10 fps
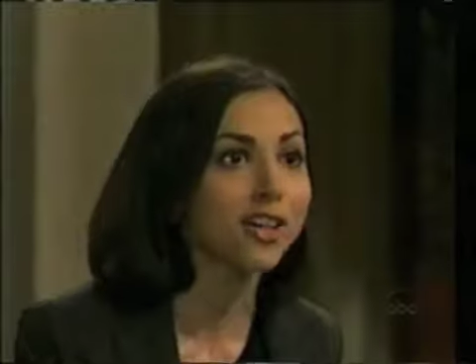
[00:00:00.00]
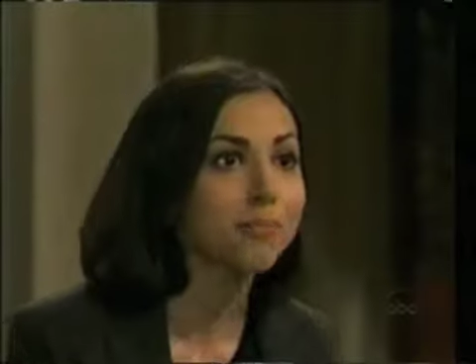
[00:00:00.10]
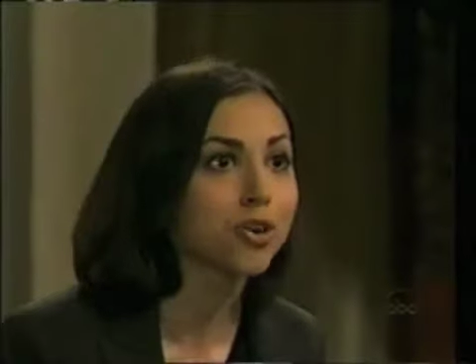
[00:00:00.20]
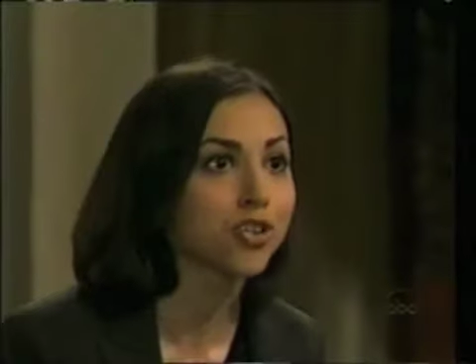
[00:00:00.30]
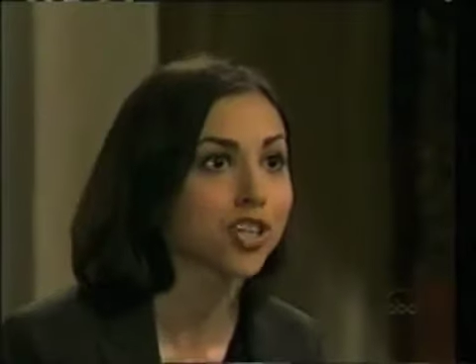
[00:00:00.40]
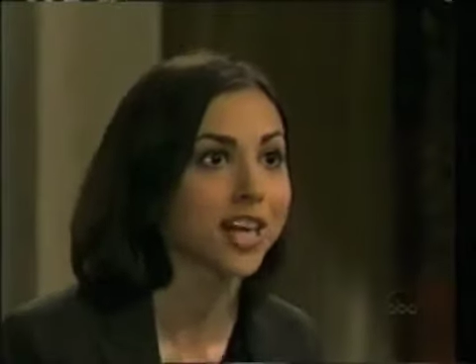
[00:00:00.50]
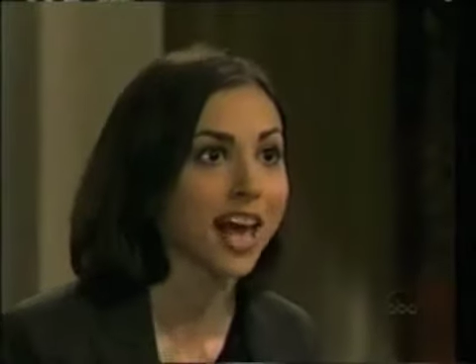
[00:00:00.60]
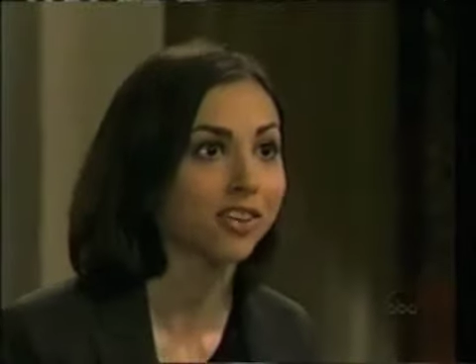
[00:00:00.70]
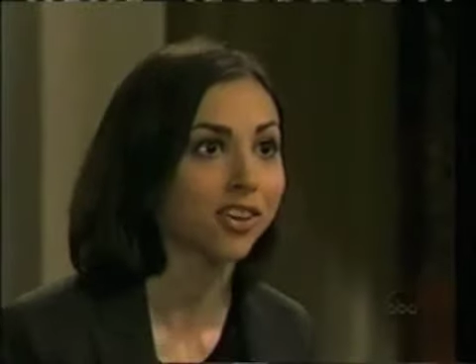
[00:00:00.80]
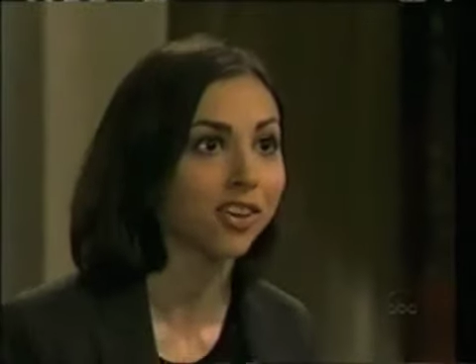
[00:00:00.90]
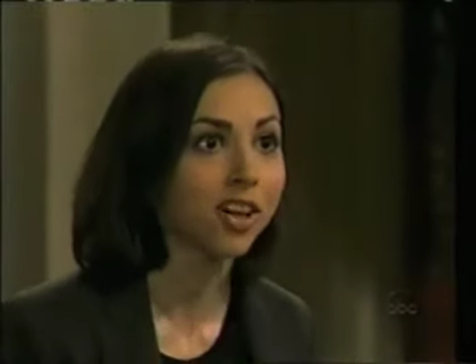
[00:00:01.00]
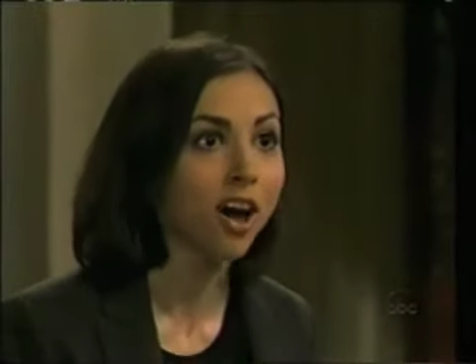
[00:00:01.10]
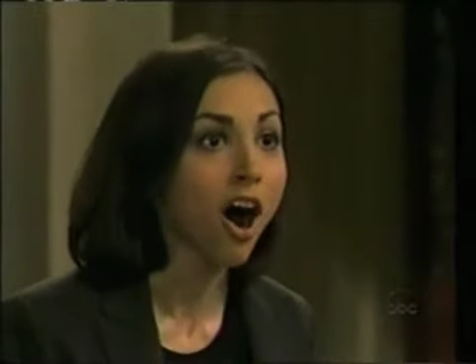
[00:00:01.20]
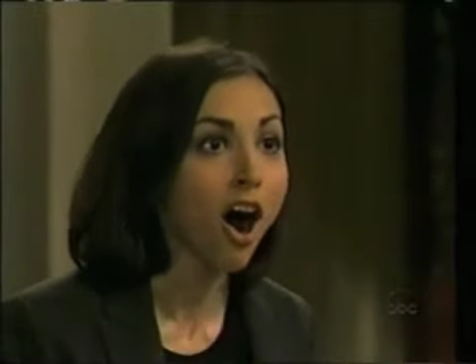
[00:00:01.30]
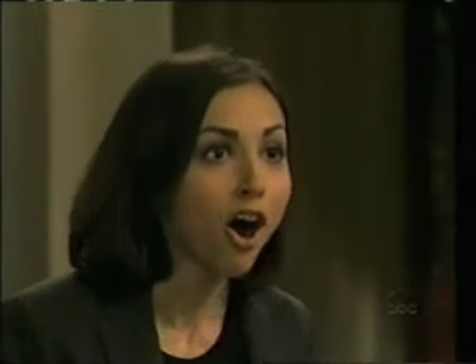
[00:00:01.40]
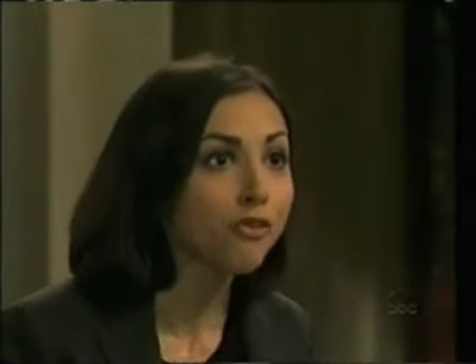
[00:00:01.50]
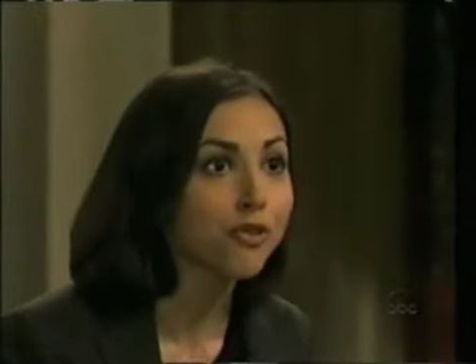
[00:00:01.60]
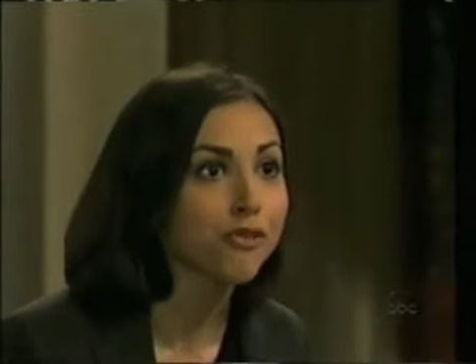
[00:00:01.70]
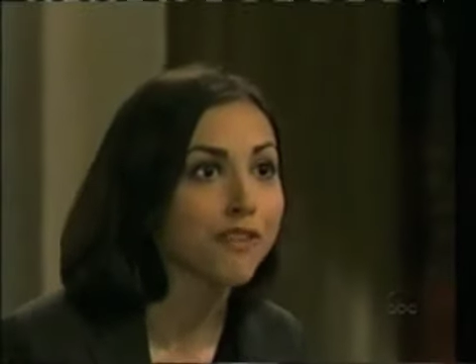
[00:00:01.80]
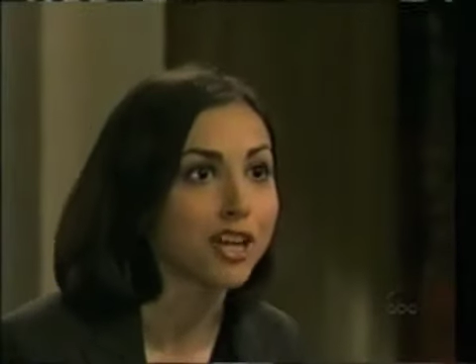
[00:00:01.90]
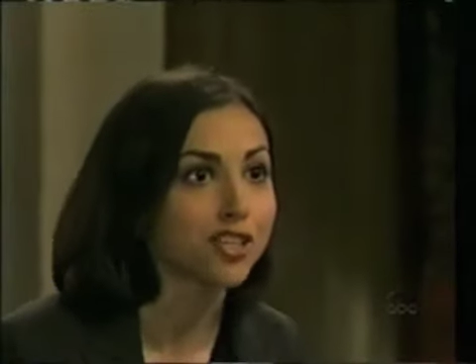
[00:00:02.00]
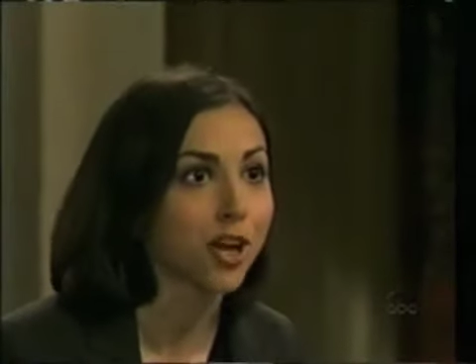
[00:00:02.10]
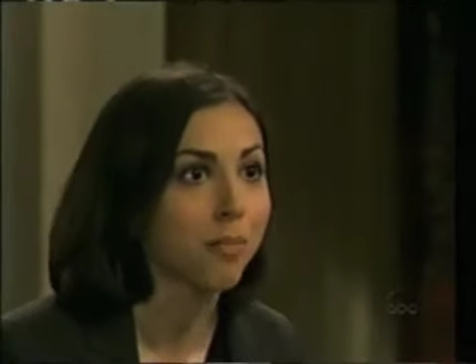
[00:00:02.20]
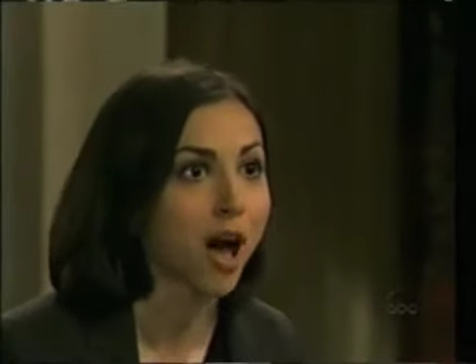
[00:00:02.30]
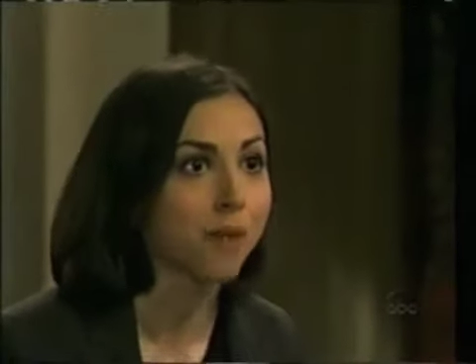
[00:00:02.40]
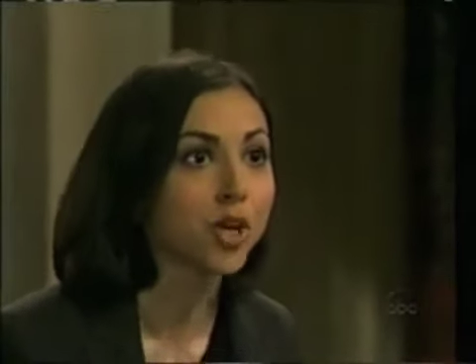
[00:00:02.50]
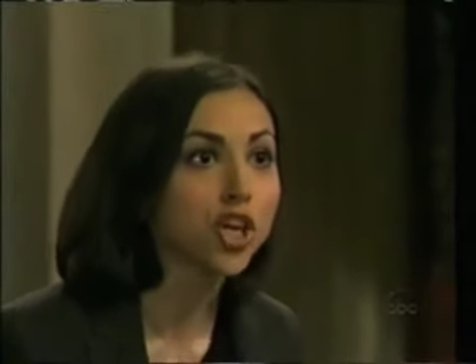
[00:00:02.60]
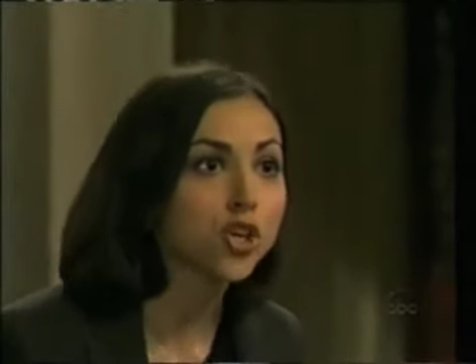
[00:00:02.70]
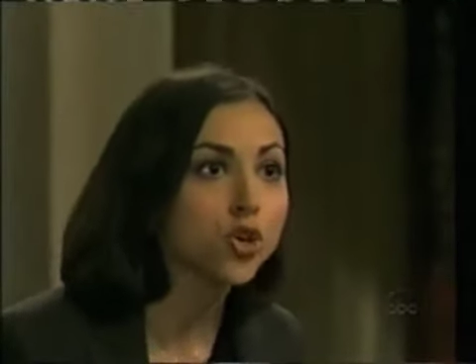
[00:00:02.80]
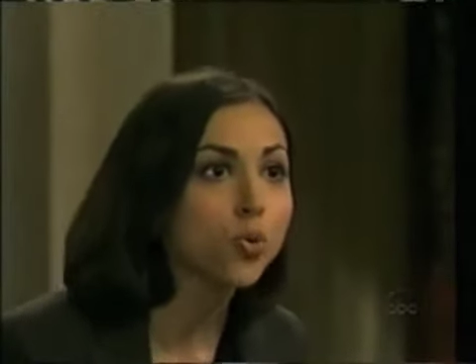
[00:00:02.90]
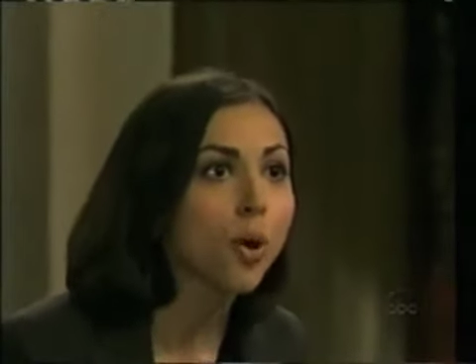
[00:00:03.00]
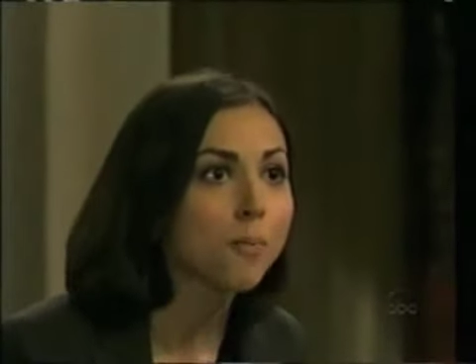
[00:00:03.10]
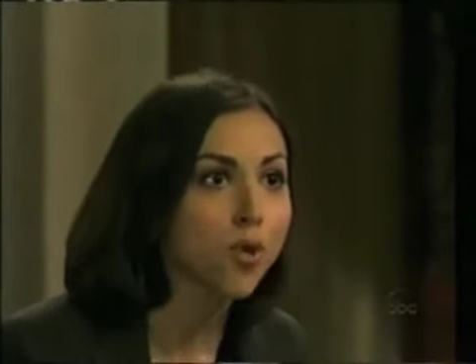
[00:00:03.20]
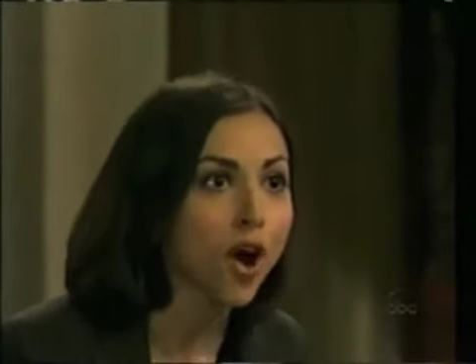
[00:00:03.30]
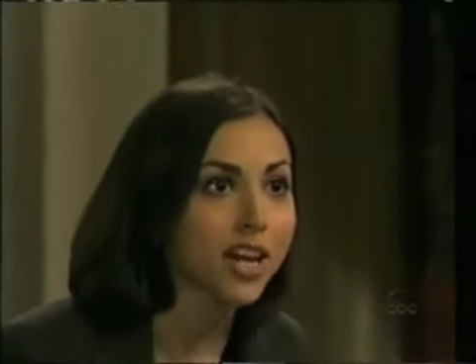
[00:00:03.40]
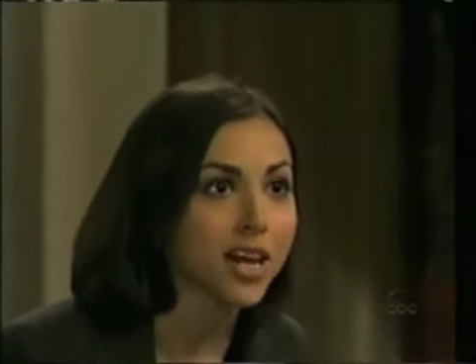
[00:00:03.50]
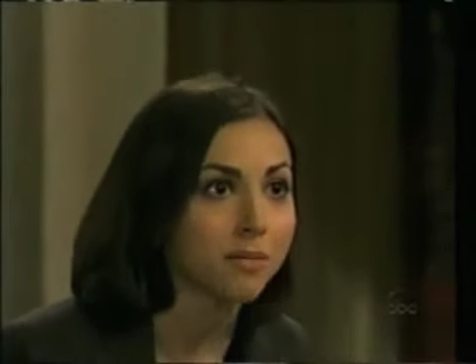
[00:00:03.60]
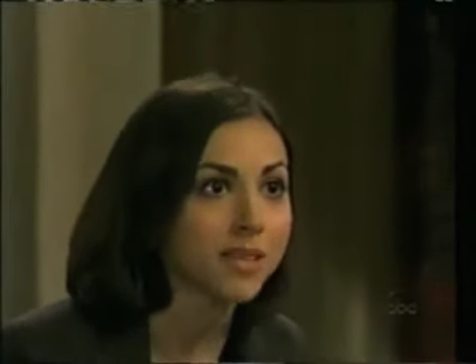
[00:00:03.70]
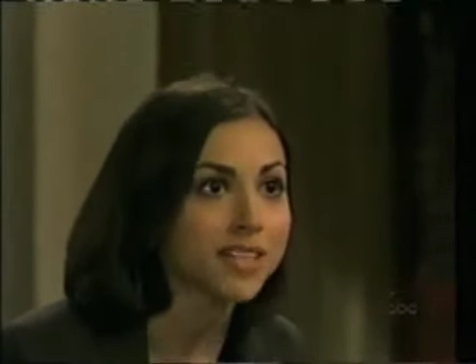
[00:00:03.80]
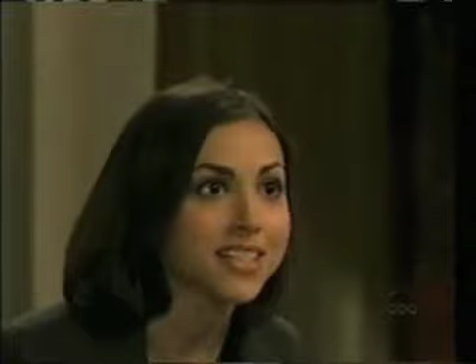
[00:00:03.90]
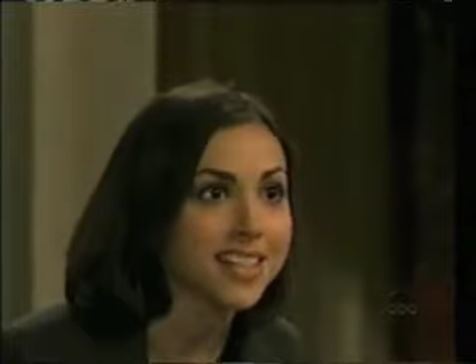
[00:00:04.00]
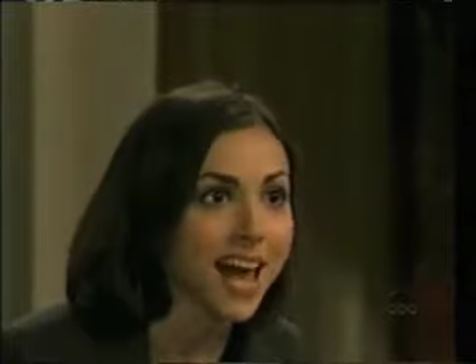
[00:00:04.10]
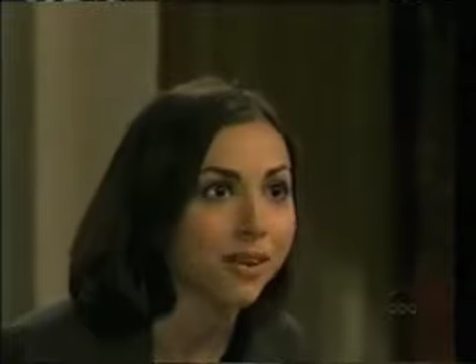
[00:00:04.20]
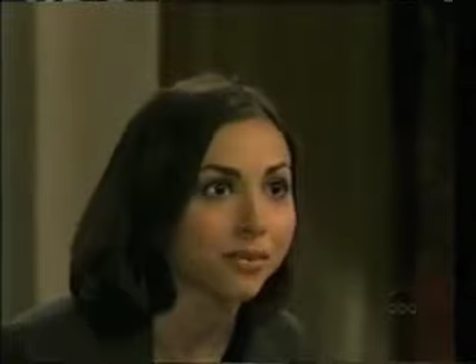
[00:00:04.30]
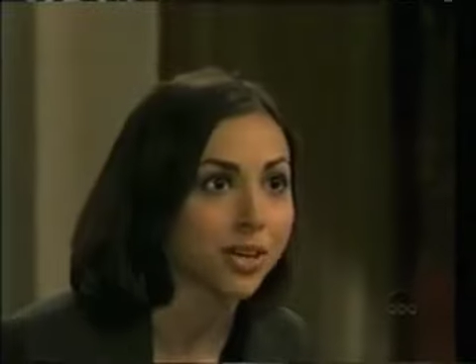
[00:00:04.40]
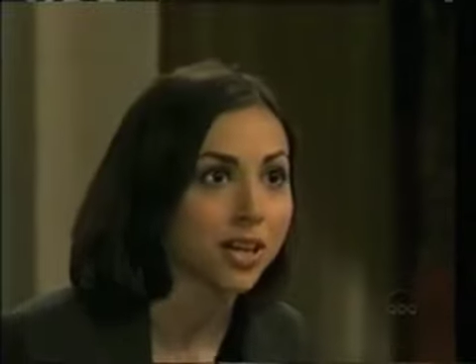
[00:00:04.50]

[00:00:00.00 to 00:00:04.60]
in motion, Kendall. All for revenge on Mom. You brought him to town.